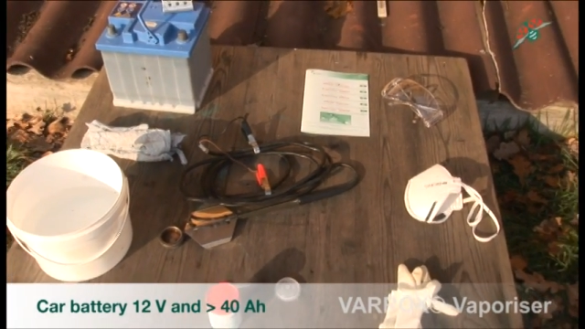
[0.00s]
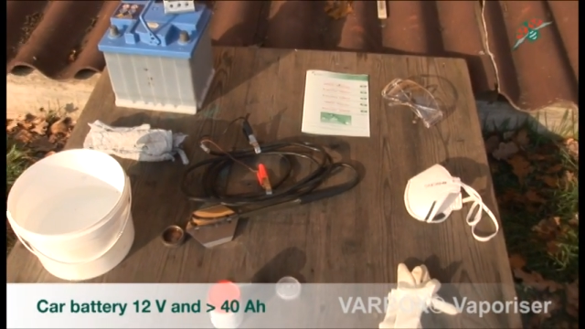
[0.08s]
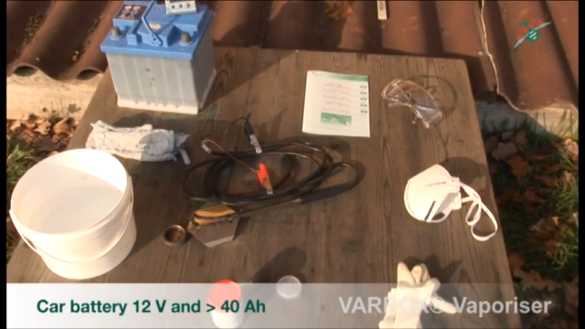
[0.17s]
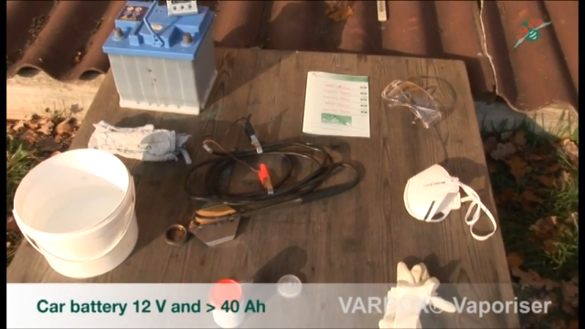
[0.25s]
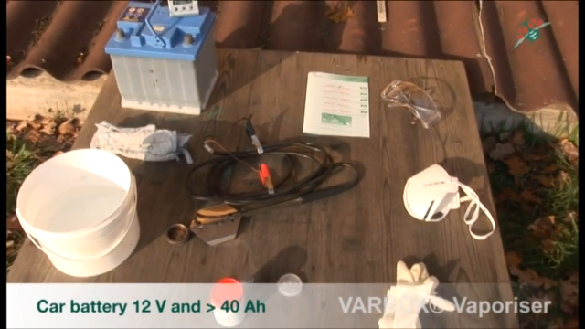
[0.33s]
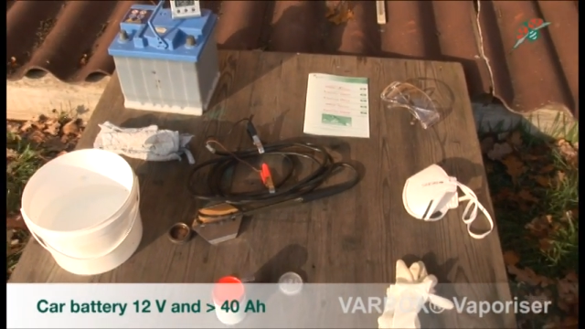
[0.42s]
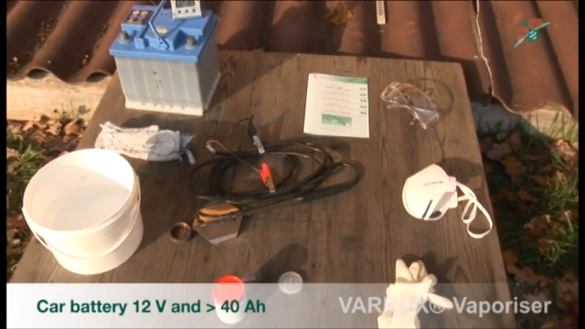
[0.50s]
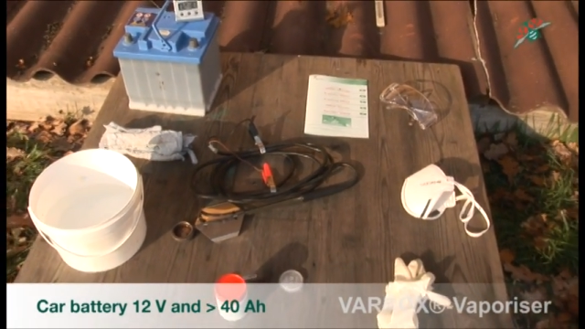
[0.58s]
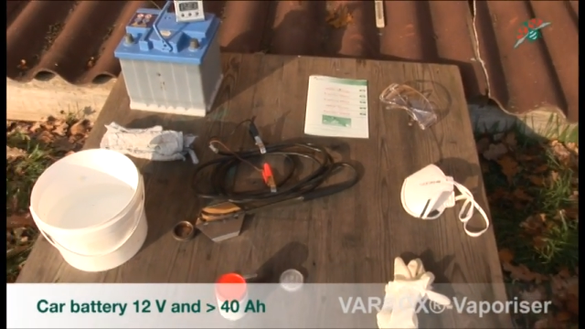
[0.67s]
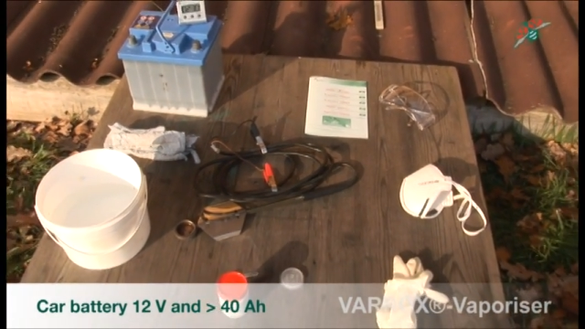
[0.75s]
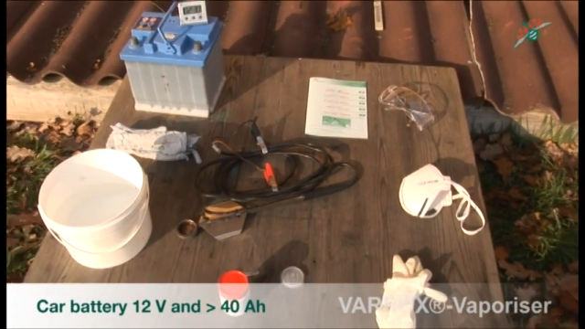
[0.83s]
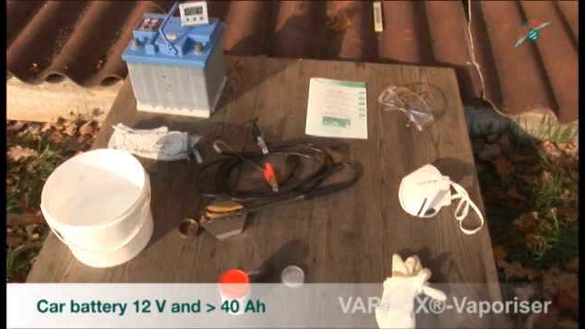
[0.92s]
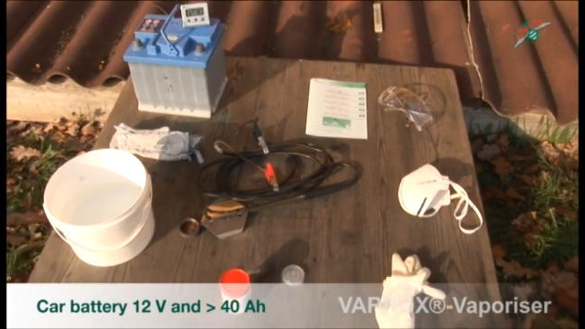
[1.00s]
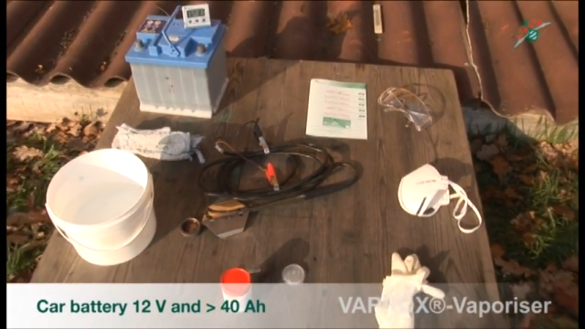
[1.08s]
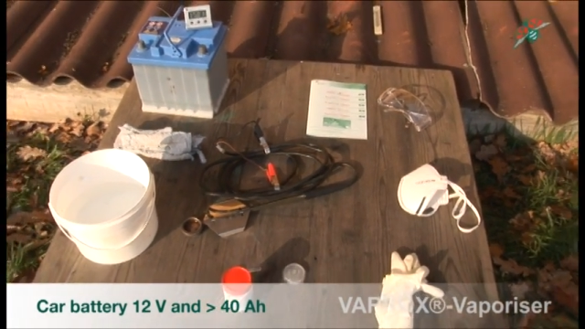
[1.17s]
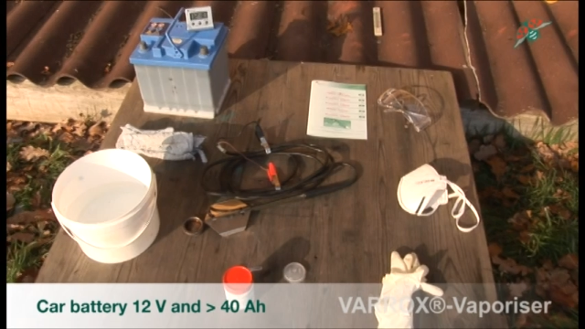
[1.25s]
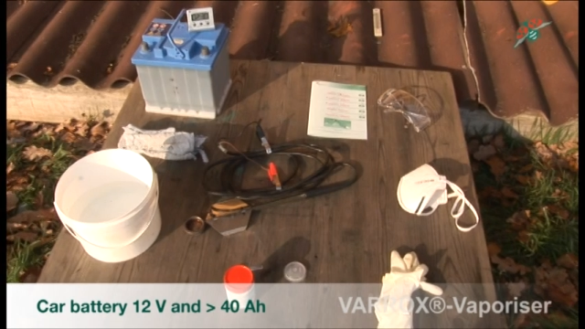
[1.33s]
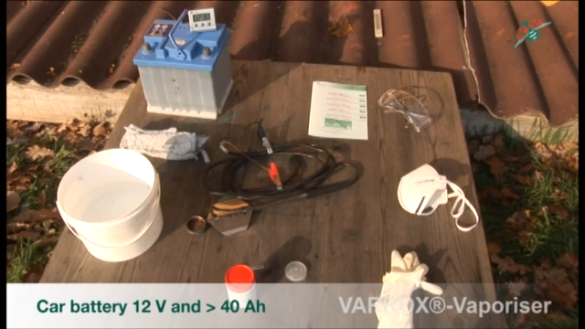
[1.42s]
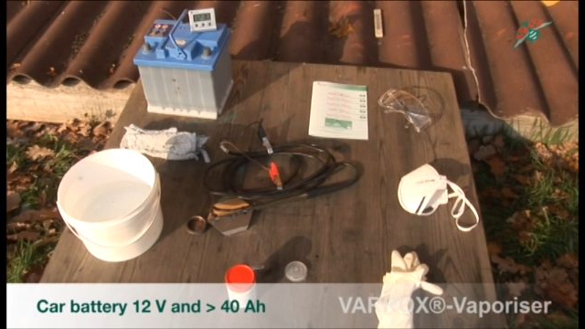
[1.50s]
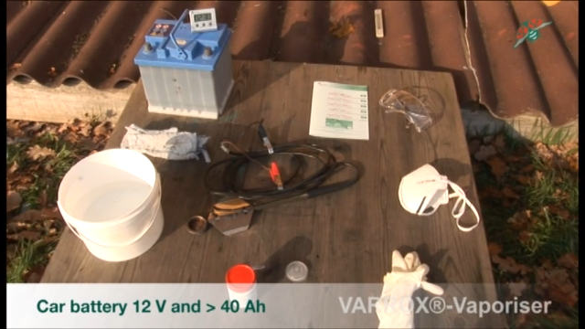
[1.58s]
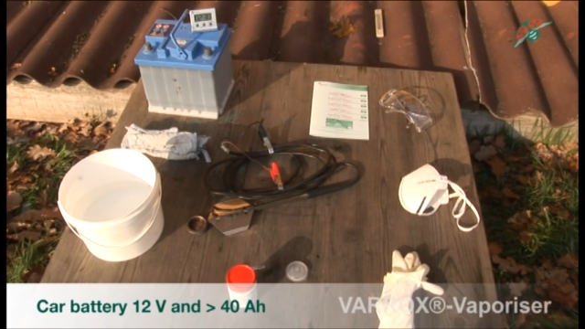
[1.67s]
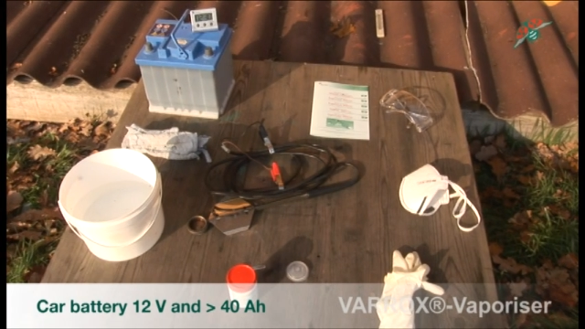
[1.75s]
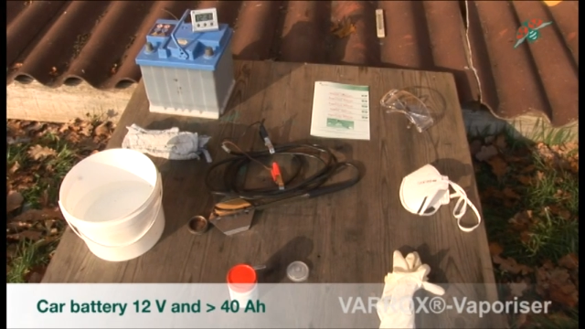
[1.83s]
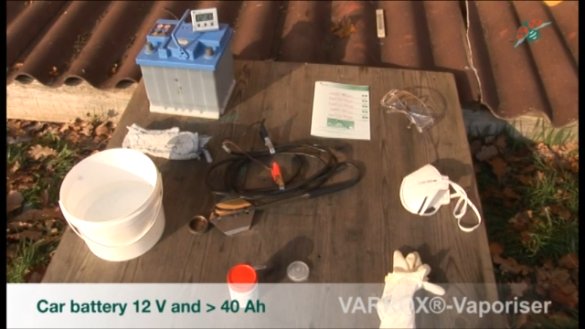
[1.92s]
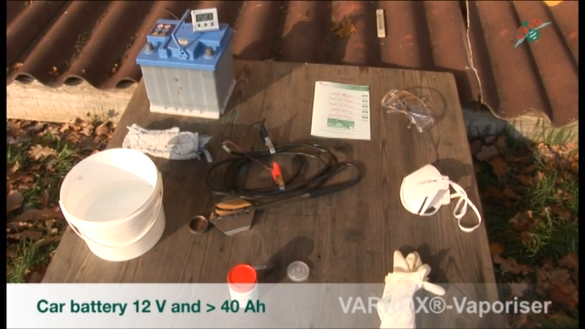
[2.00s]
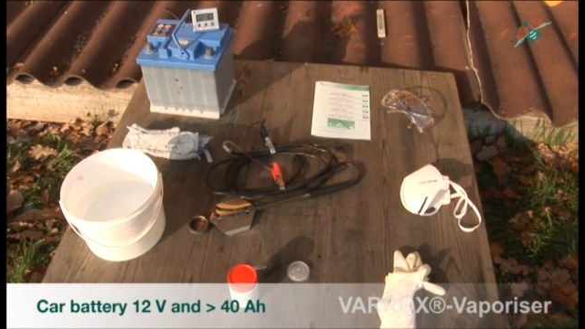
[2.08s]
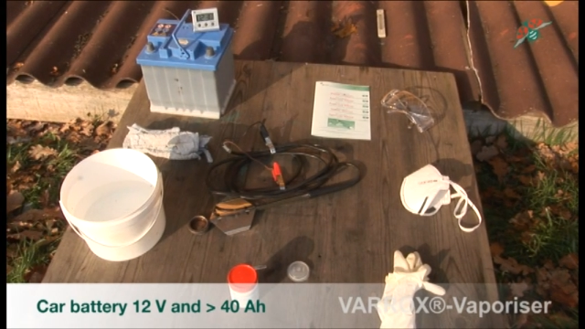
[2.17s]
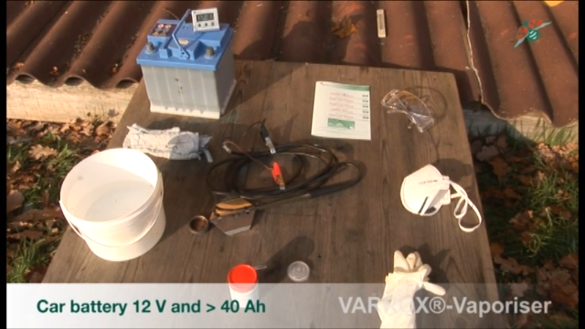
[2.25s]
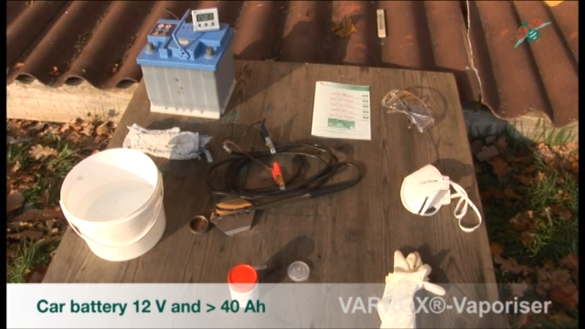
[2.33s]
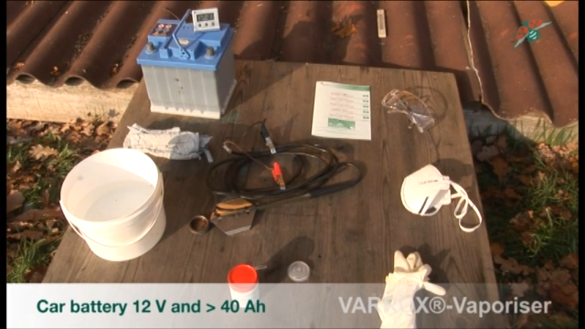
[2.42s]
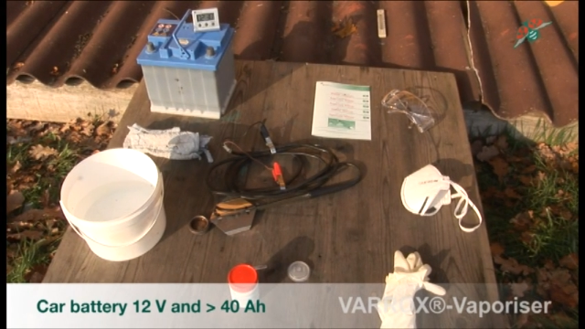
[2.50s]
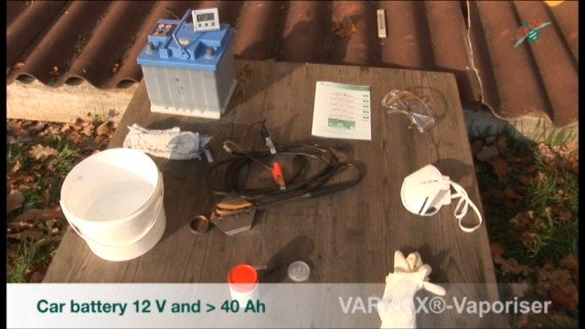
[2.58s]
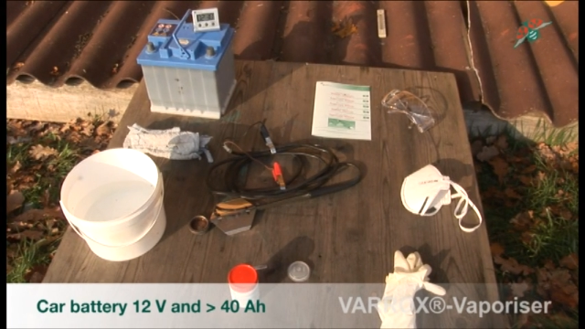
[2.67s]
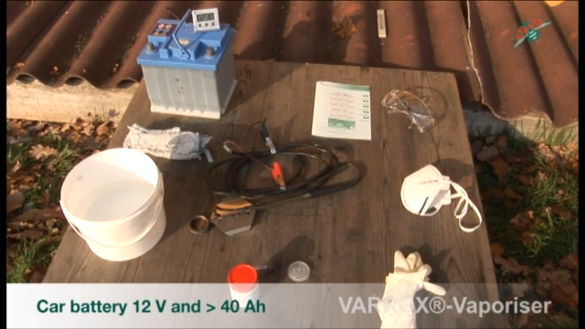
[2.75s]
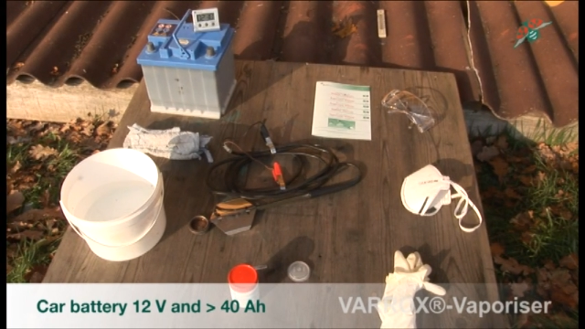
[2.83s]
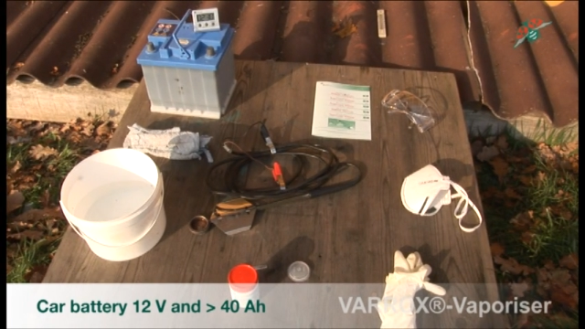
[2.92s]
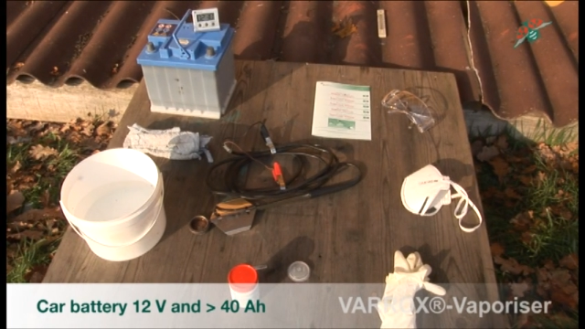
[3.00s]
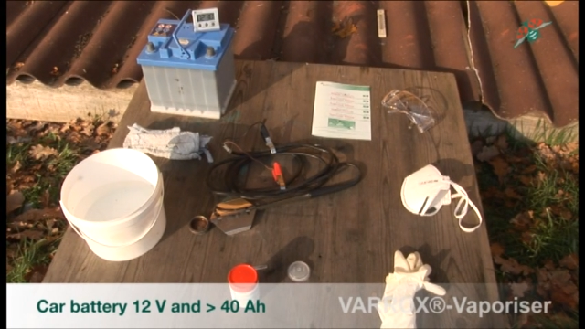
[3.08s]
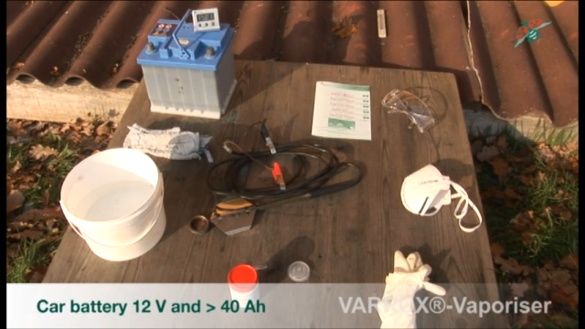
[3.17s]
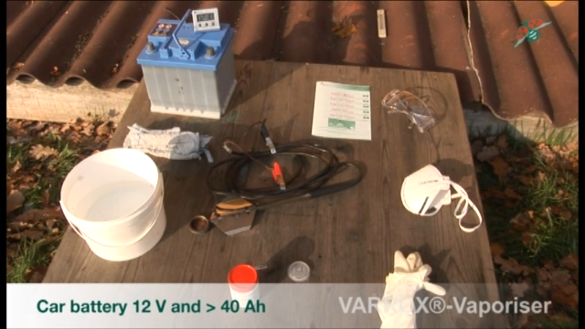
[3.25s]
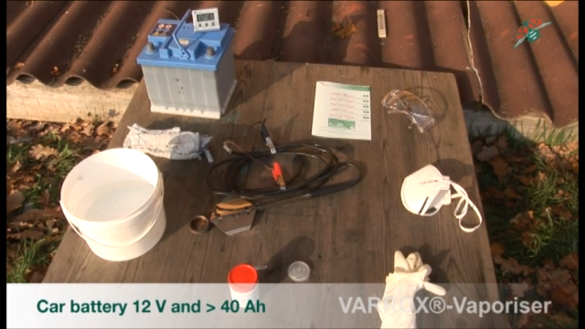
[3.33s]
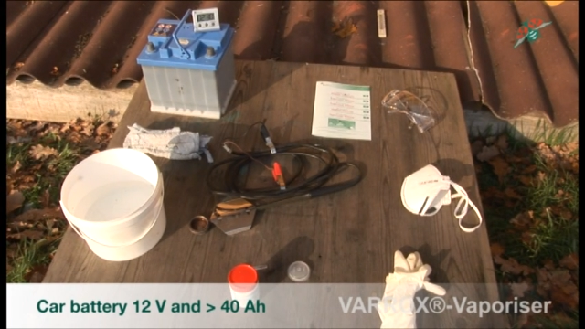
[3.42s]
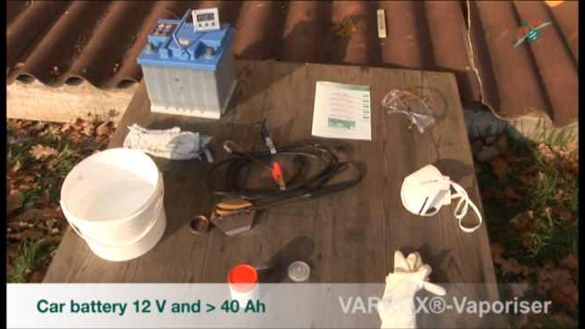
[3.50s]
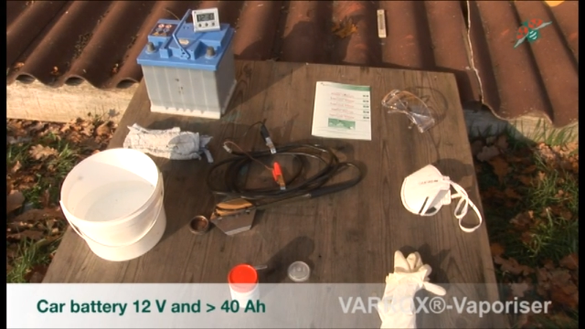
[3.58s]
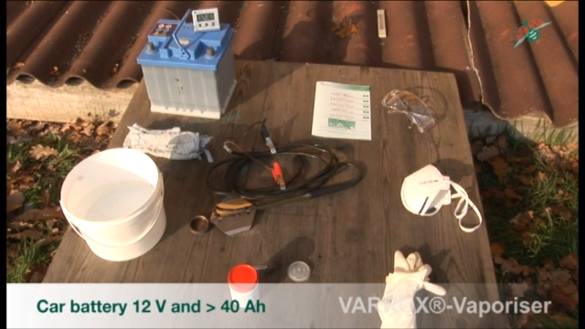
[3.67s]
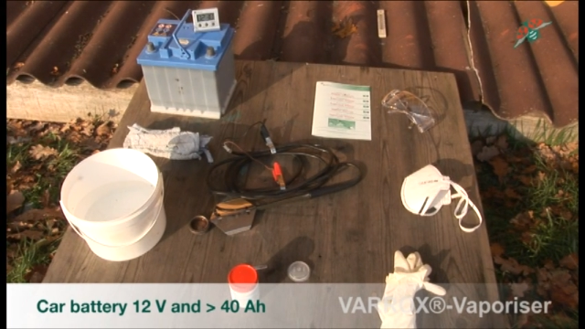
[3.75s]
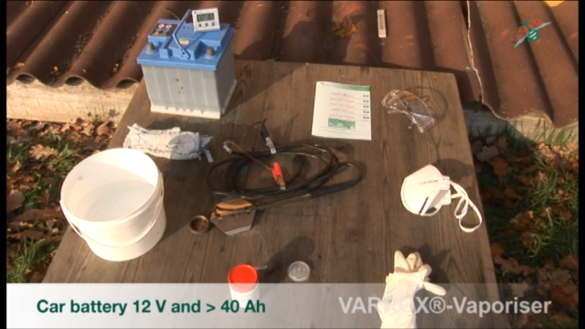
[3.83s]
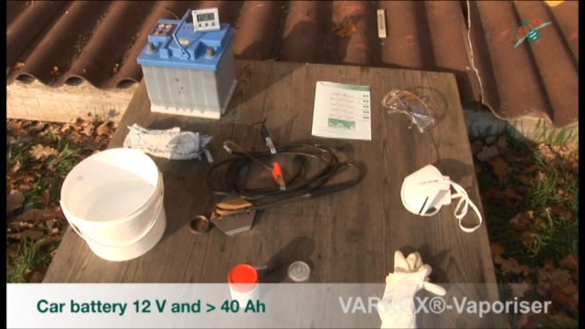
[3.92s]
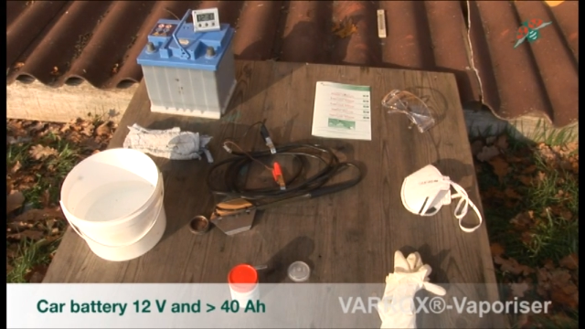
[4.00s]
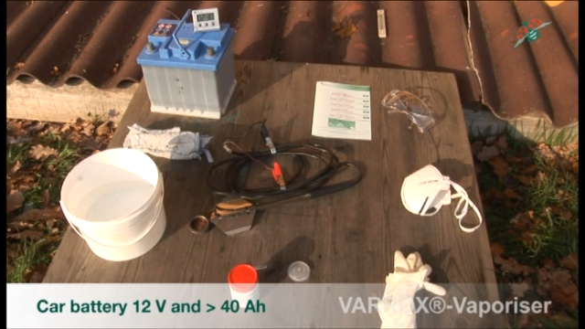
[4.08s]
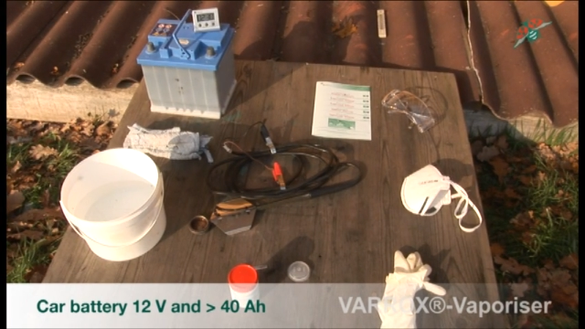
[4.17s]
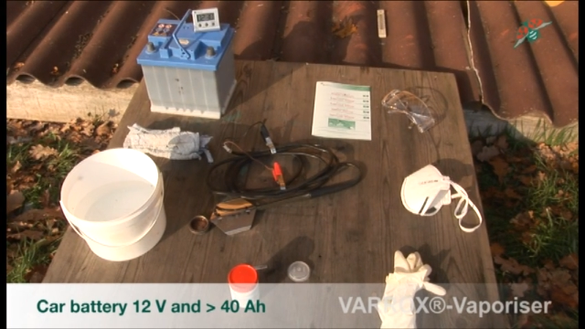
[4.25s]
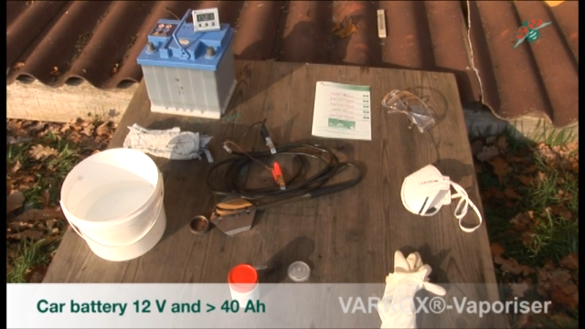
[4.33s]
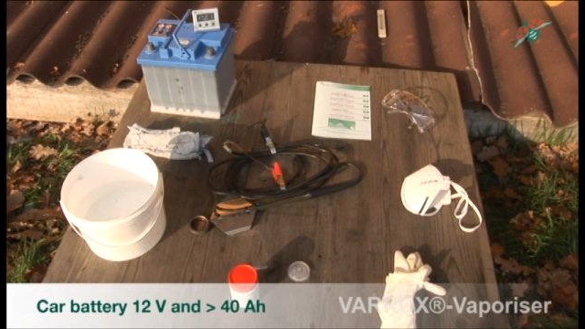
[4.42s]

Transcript: (no speaker visible)